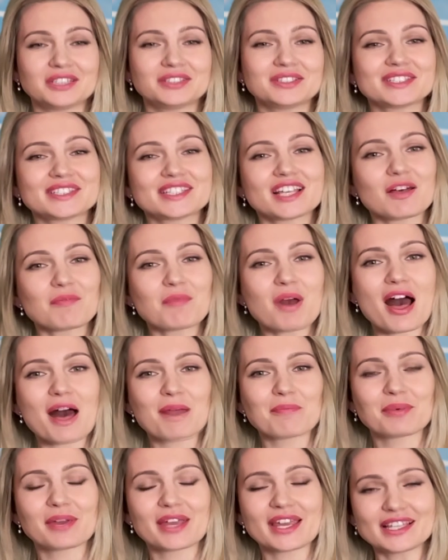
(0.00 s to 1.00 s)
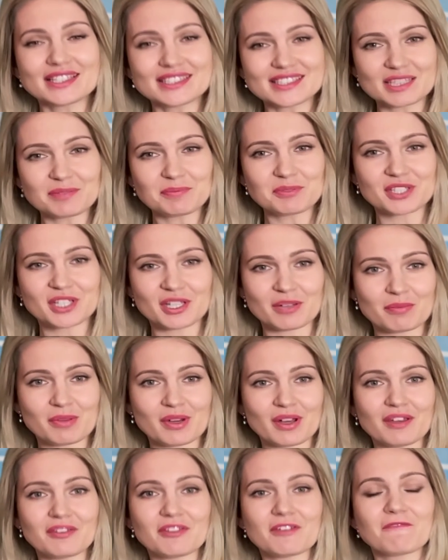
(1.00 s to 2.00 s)
To sum up, in
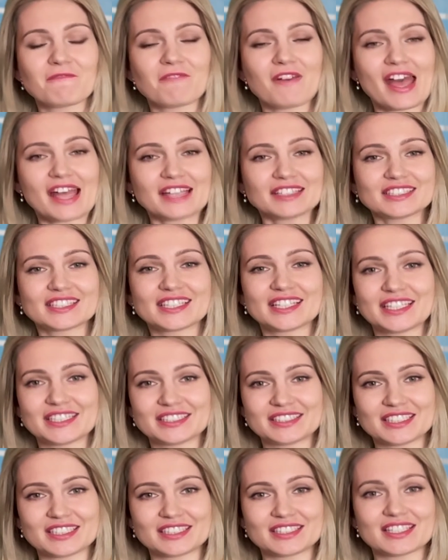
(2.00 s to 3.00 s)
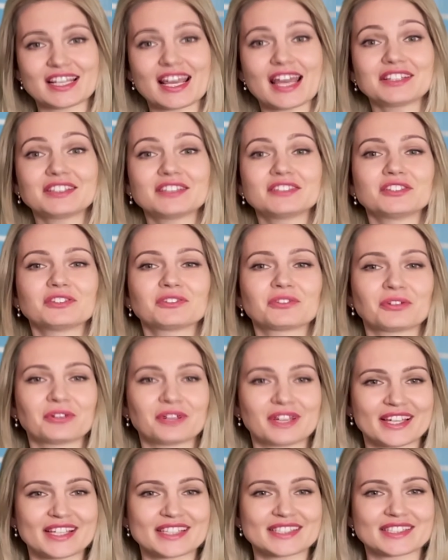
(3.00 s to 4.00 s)
September, the Fed hinted at an
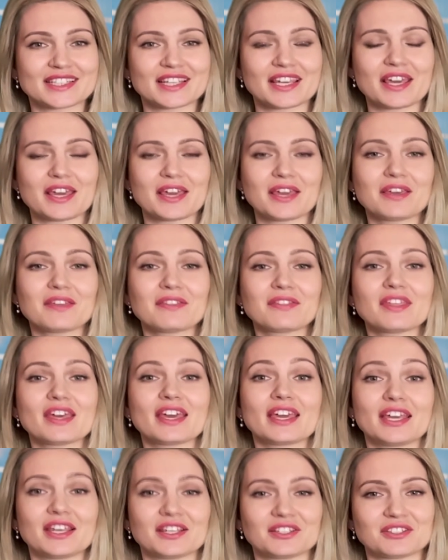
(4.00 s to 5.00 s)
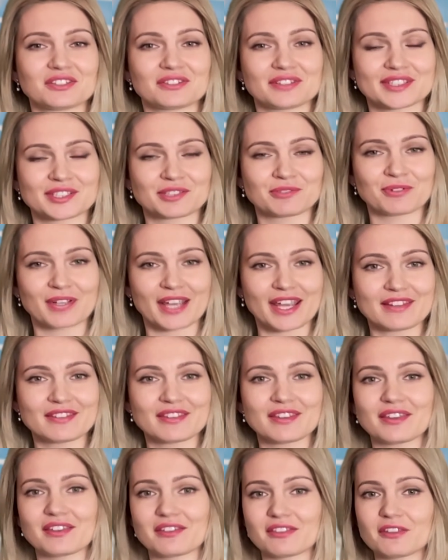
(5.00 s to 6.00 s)
increase in the interest
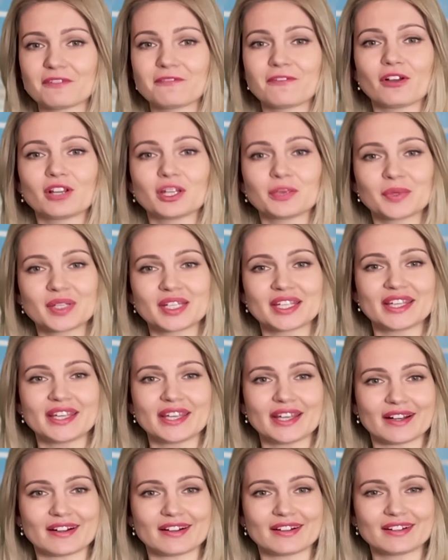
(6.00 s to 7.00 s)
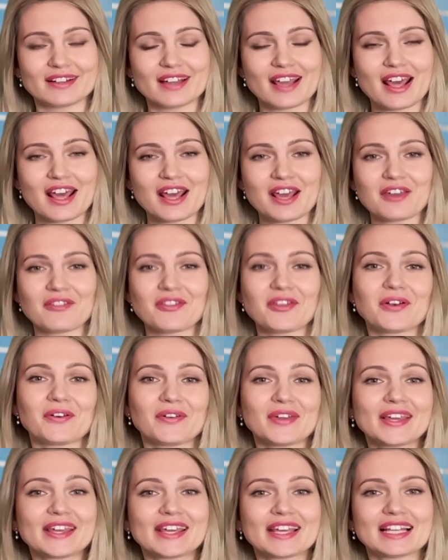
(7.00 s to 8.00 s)
rate in the following year. The
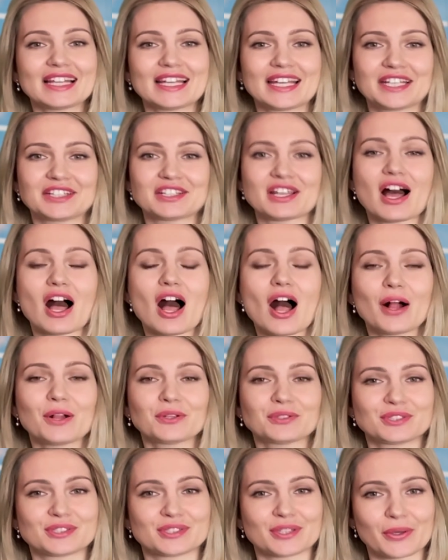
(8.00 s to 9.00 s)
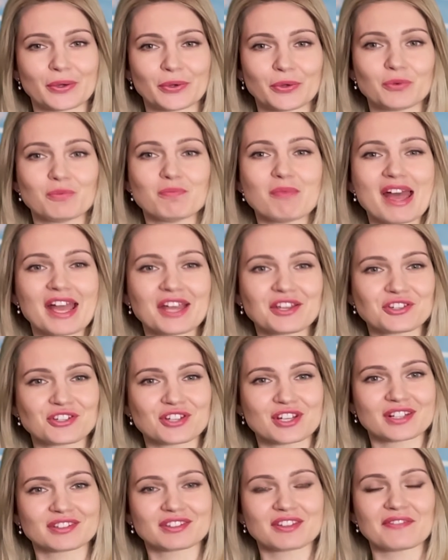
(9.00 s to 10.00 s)
regulator also
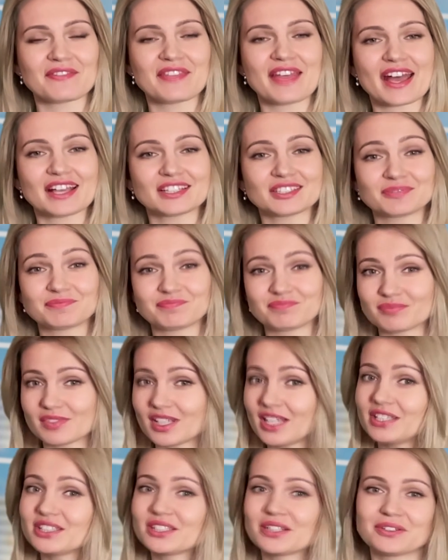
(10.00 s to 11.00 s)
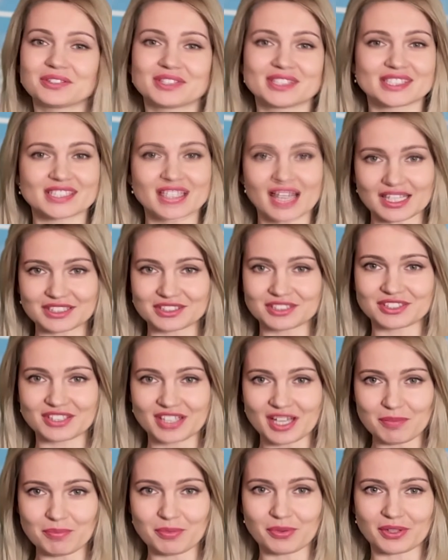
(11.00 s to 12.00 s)
mentioned that it could start
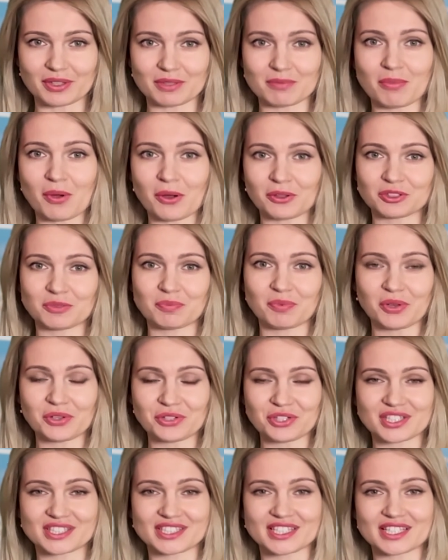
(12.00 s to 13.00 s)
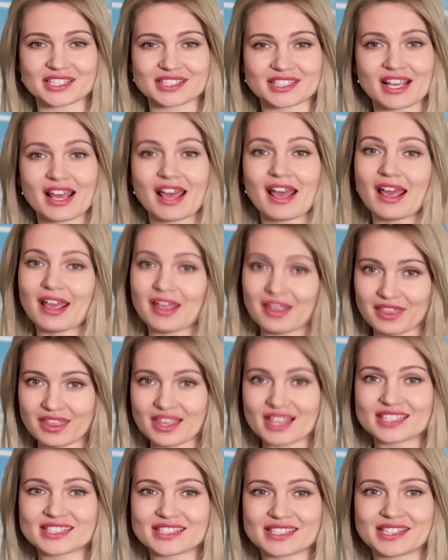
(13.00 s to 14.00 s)
tapering bond purchases
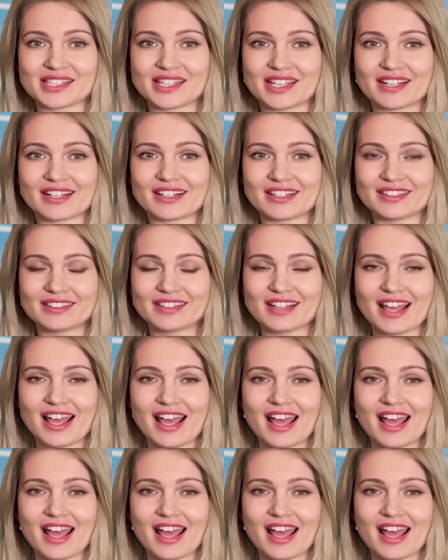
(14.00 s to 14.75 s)
this year.